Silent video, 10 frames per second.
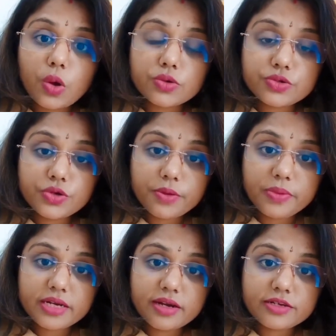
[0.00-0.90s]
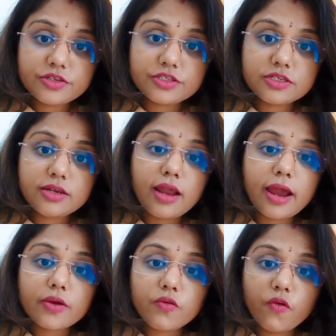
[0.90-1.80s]
talk to your
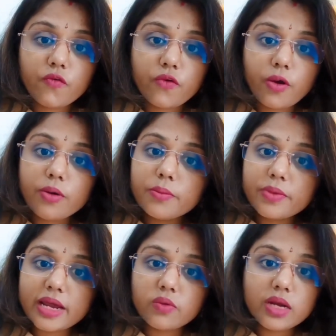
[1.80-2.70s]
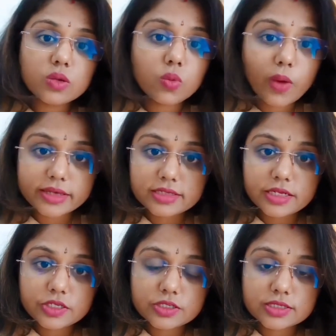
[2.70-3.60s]
pediatrician and go for private
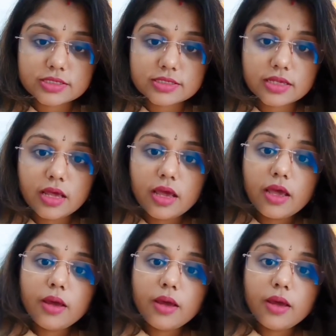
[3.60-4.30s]
vaccinations.